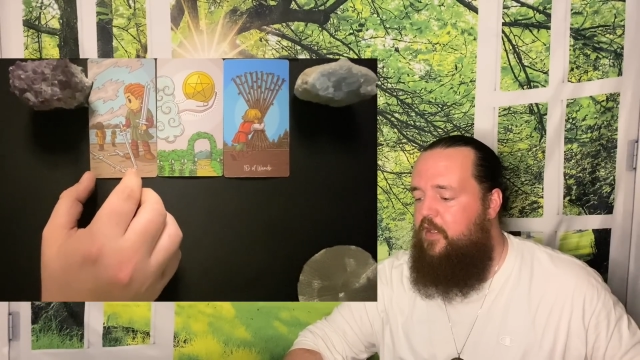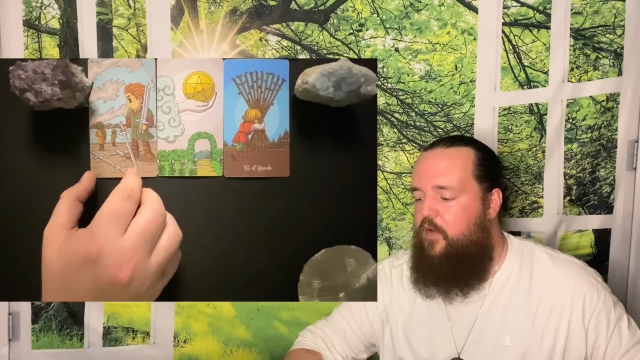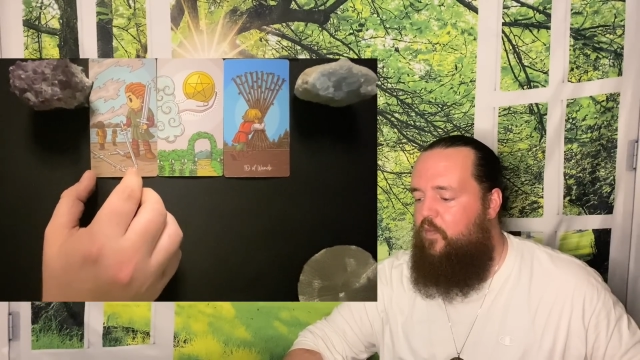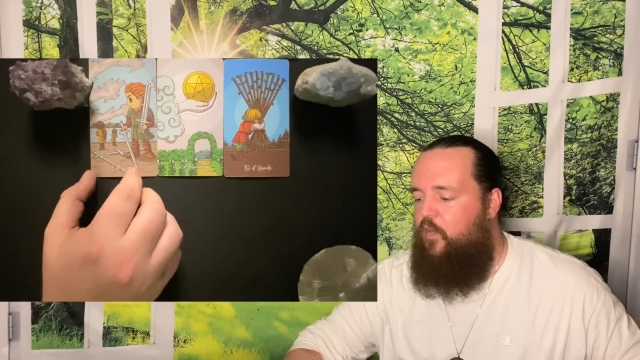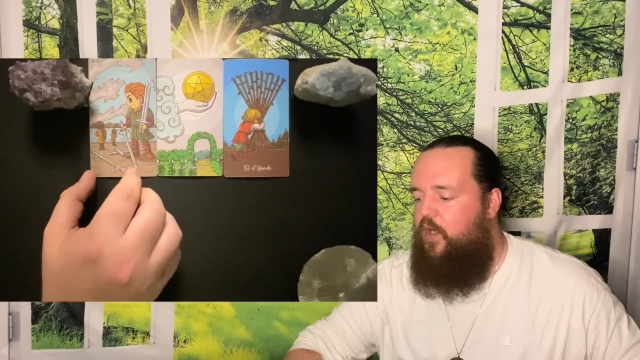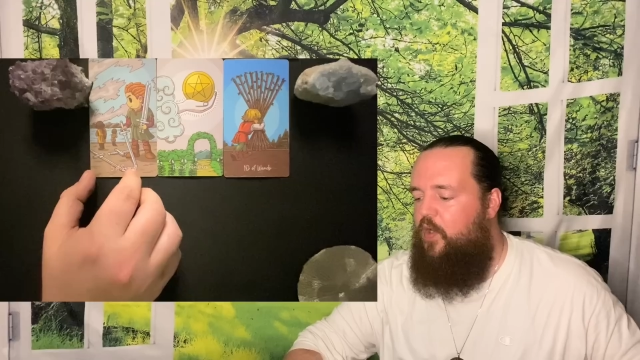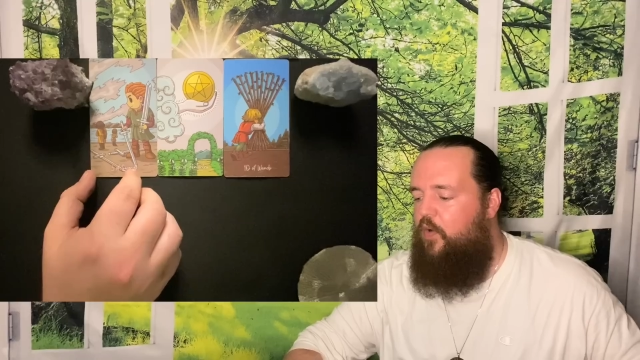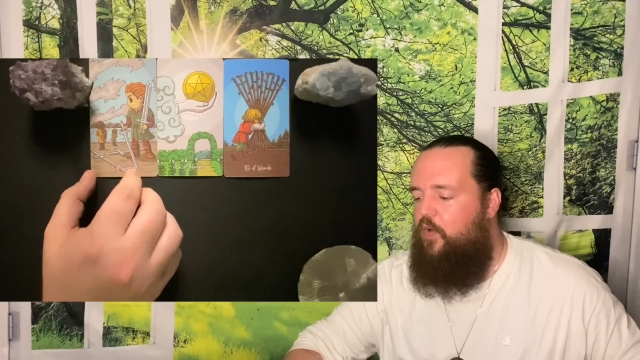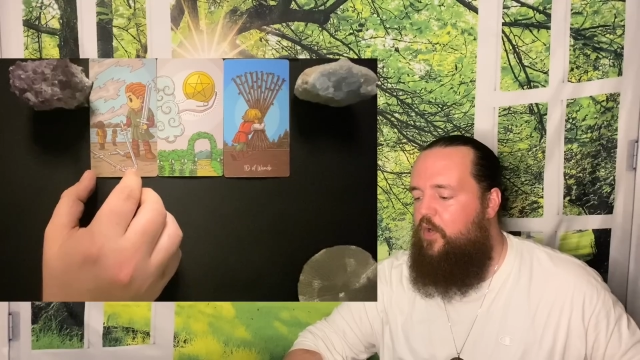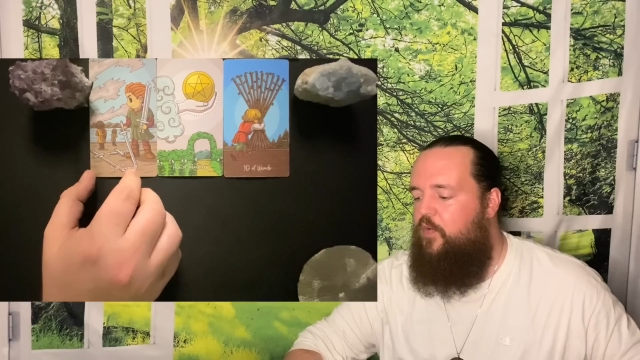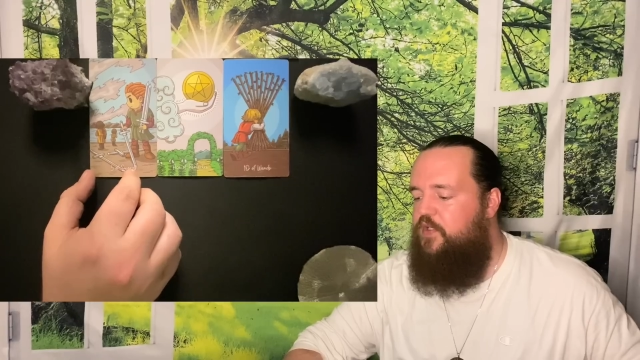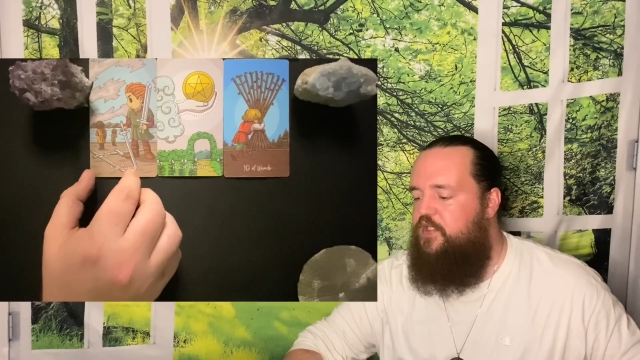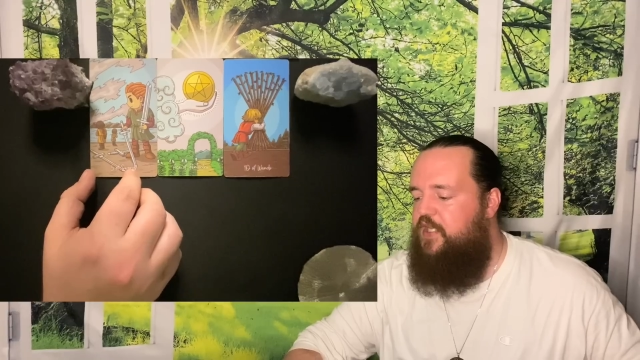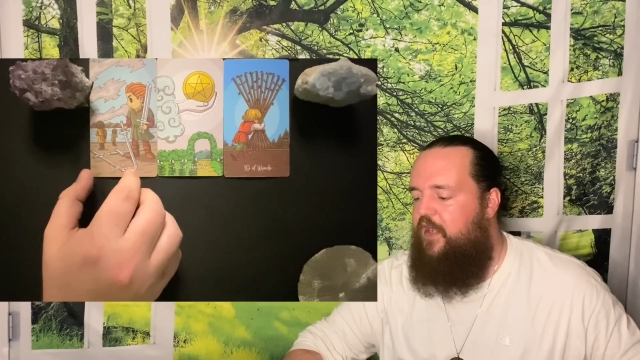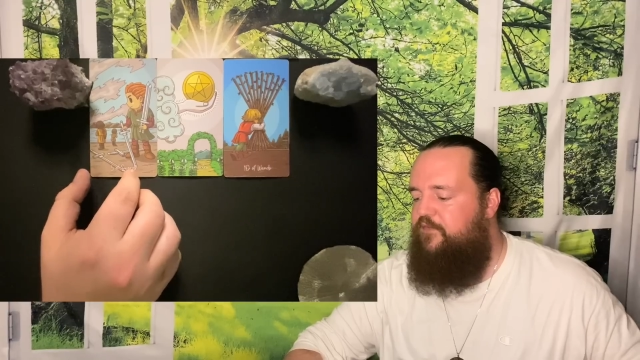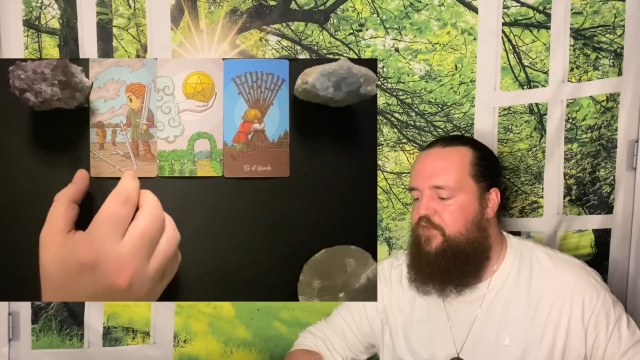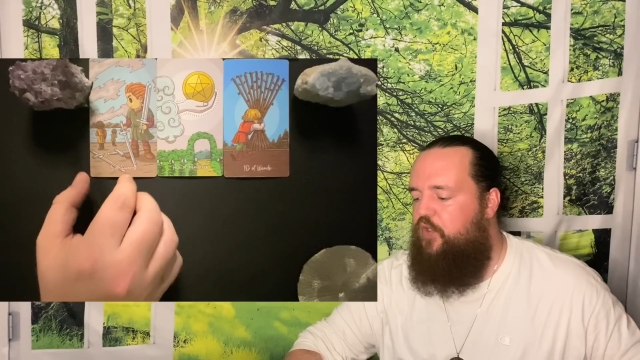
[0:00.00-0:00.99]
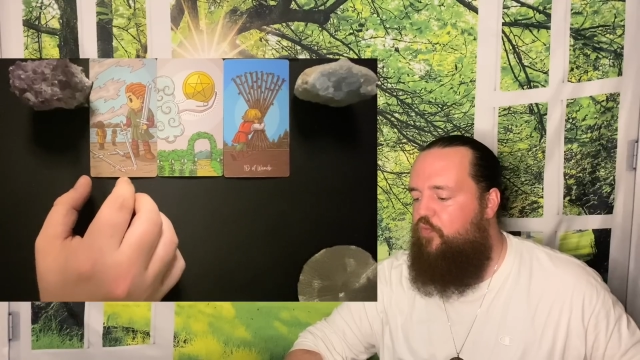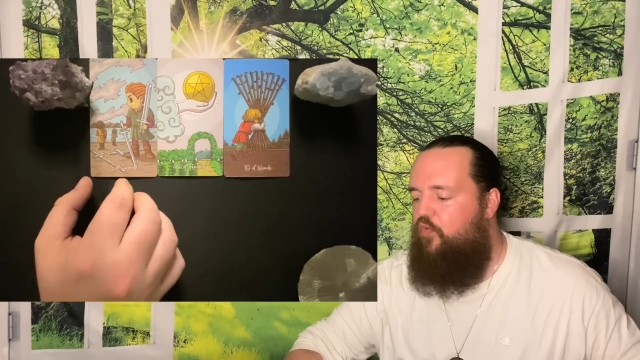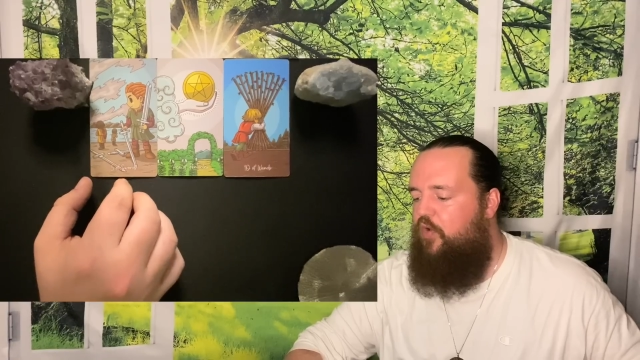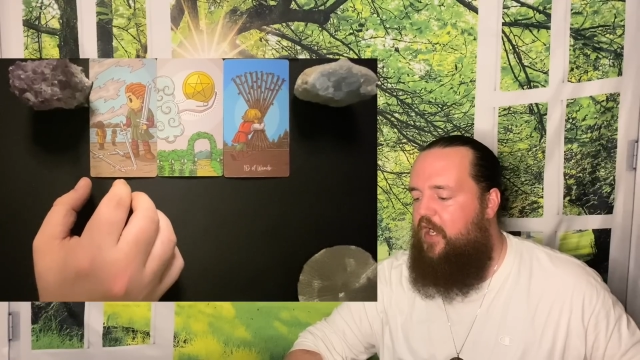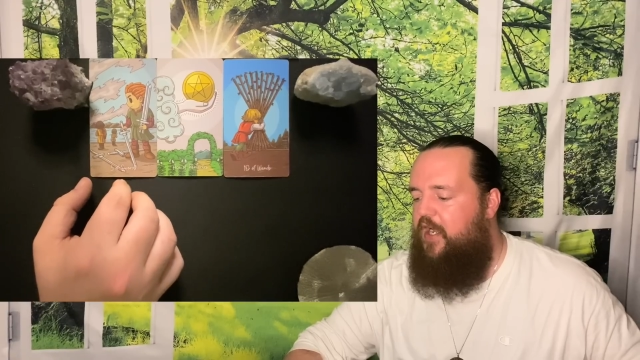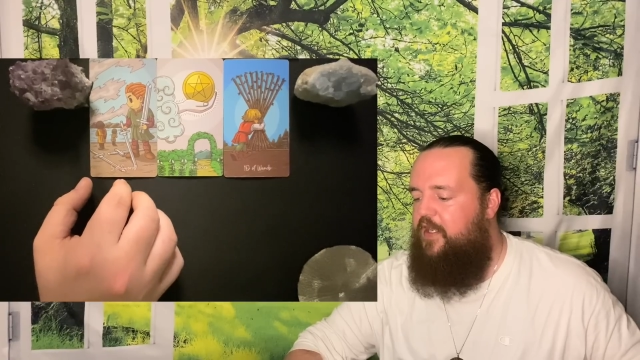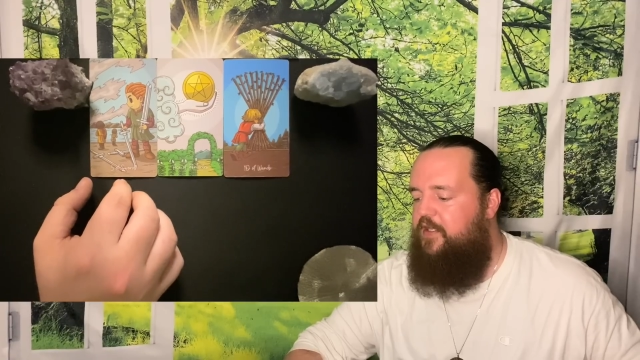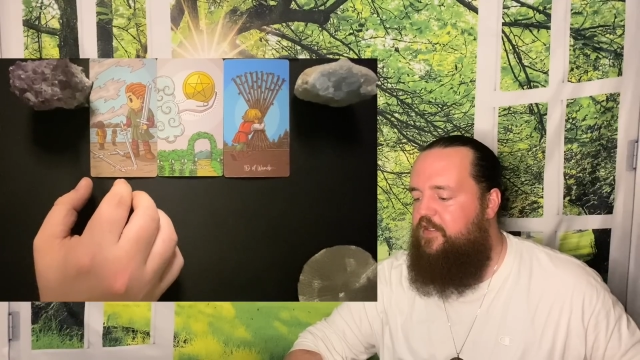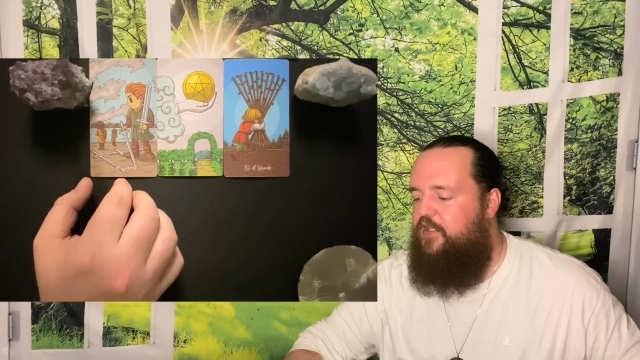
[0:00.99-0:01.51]
We don't always have to
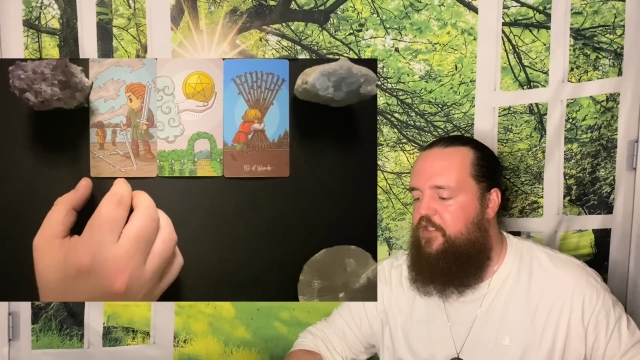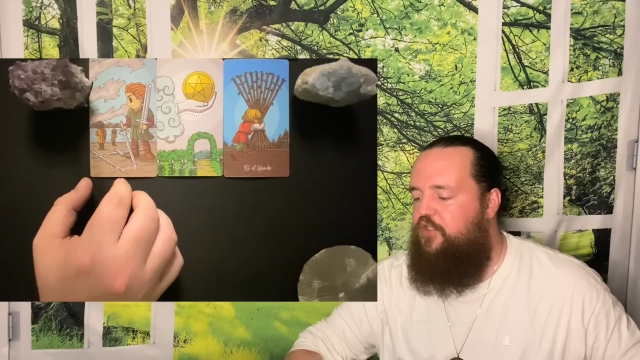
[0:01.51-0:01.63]
ride the